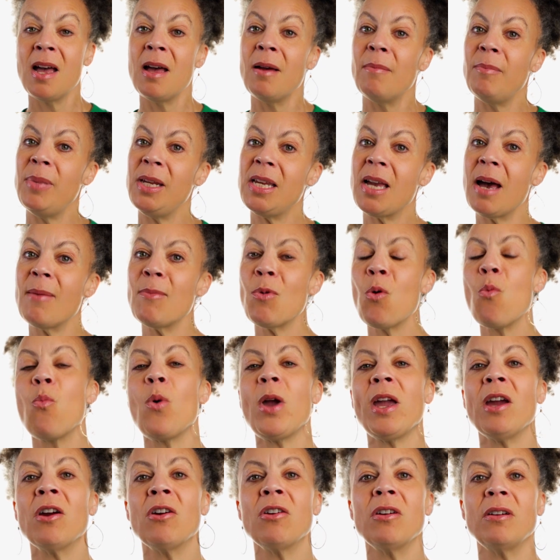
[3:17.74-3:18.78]
Become
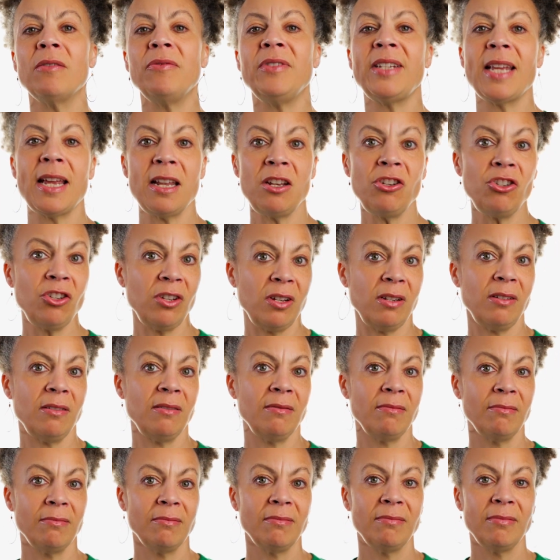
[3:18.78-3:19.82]
aware of tension.
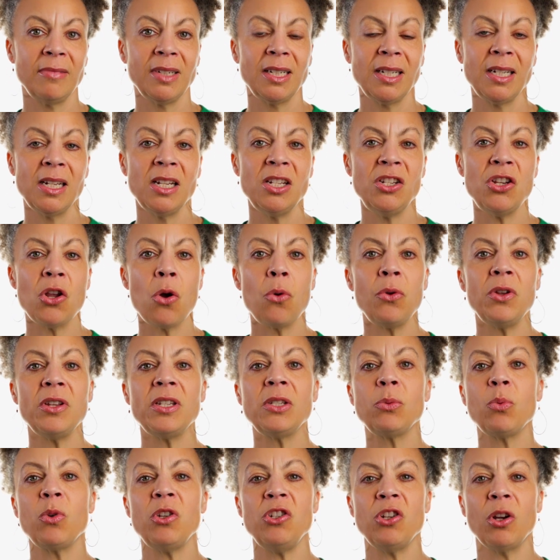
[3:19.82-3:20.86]

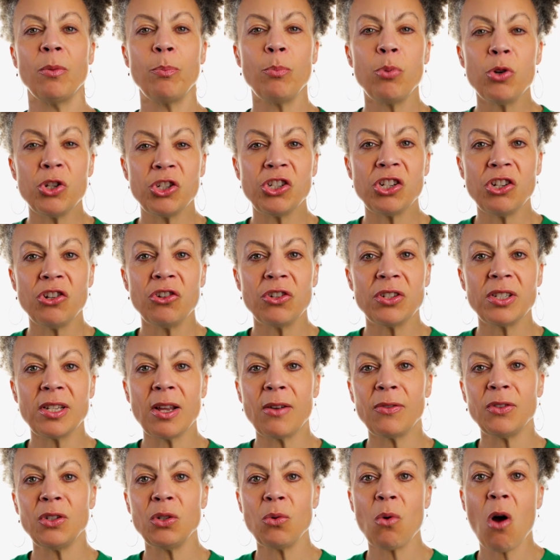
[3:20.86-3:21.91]
Notice when you're pushing
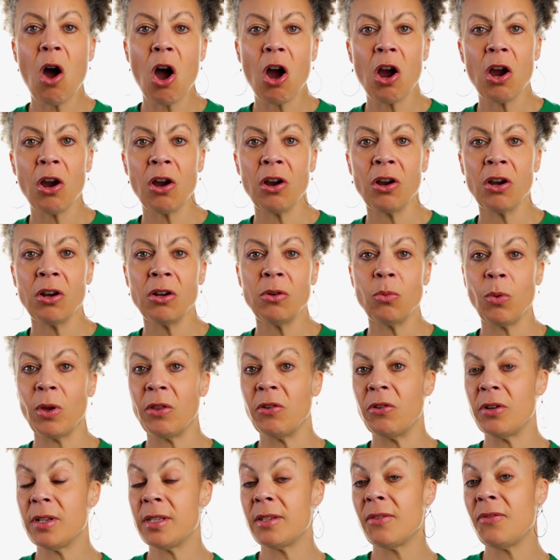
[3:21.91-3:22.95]
yourself too hard,
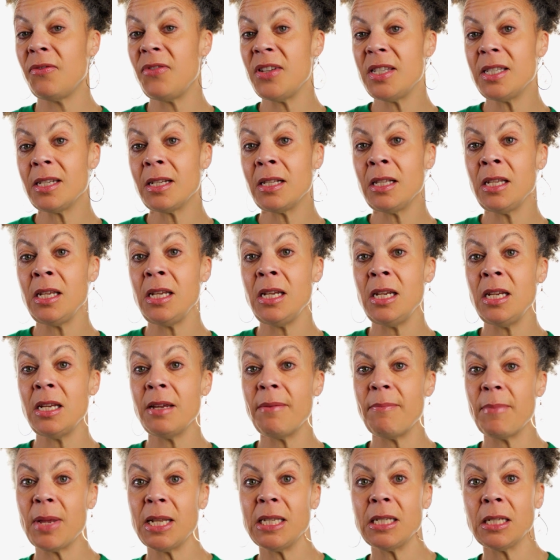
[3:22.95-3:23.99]
whether it's physically,
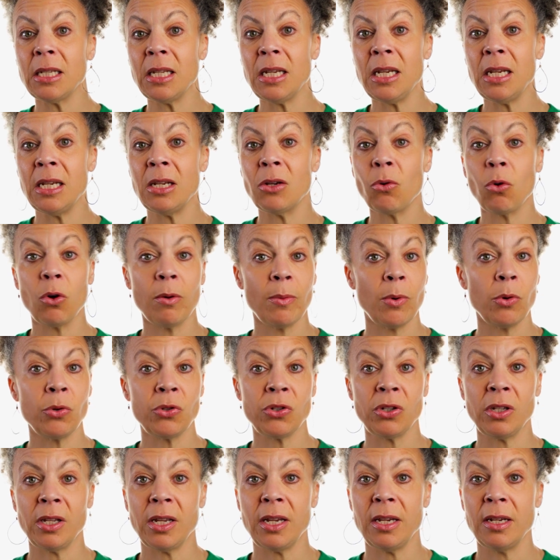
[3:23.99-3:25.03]
mentally, or
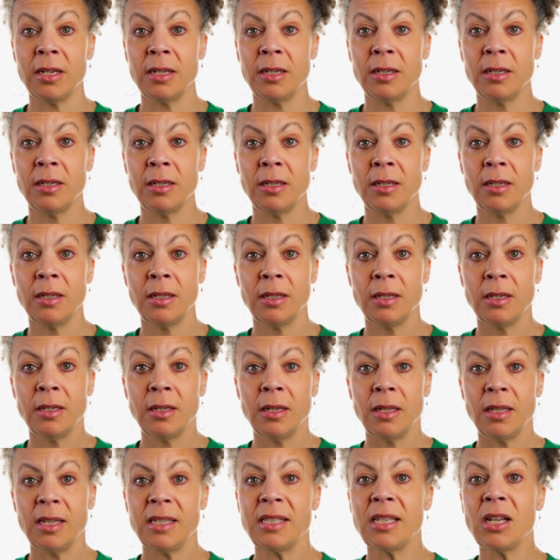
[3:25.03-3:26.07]
emotionally.
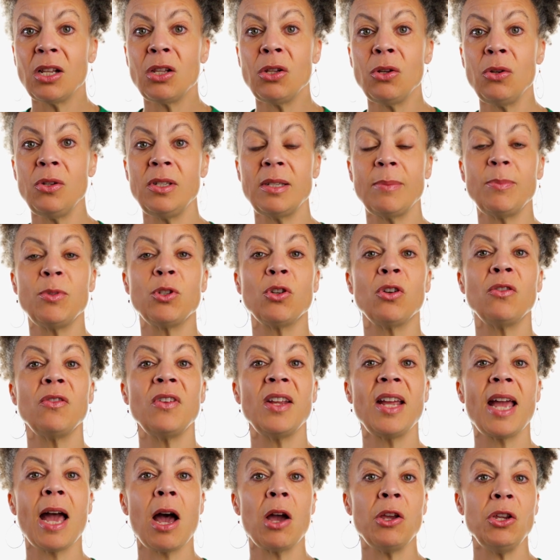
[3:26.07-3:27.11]
This includes
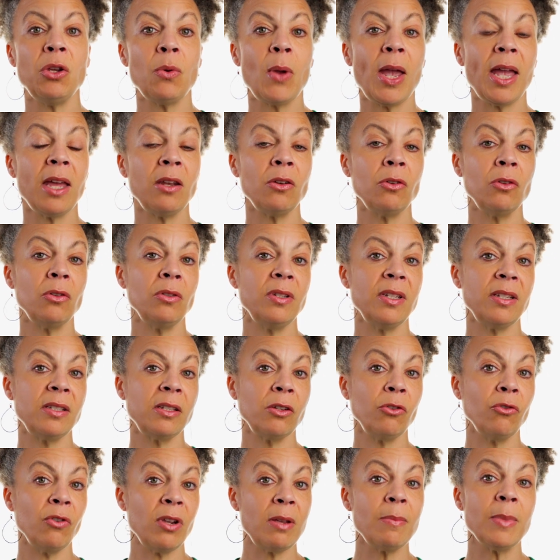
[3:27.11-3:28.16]
observing how you handle
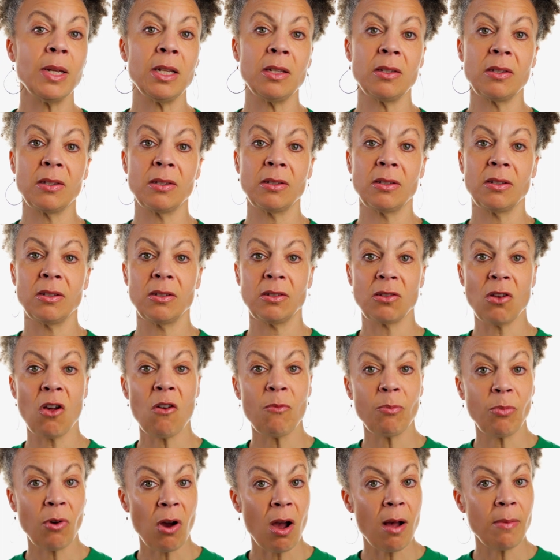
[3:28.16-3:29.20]
disagreements,
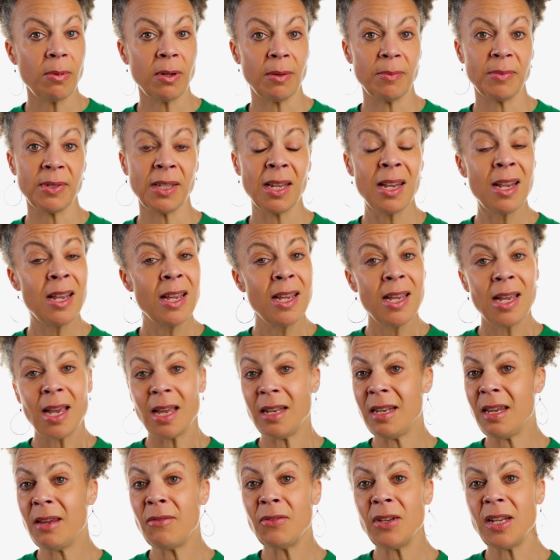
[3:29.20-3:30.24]
solve problems,
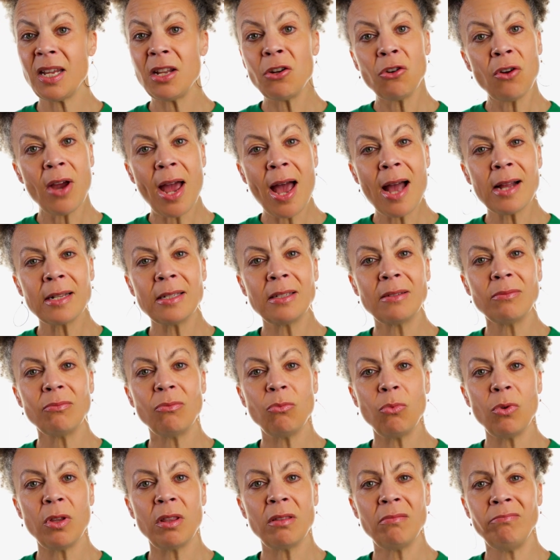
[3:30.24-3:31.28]
and even interact
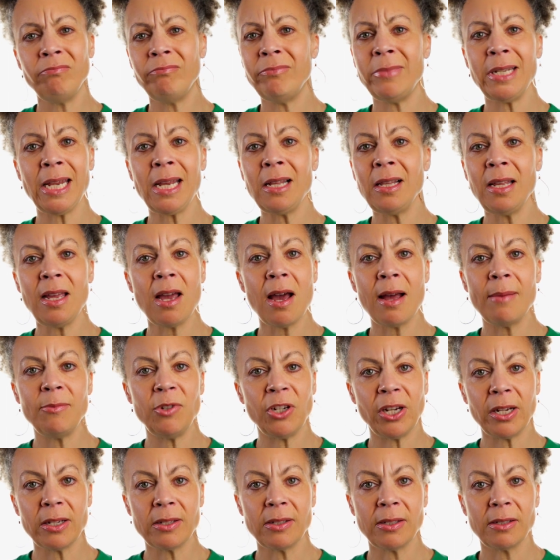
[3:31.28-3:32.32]
with daily
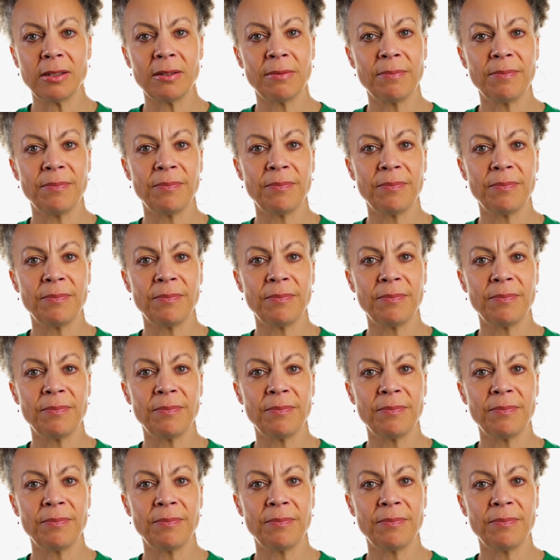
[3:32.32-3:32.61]
objects.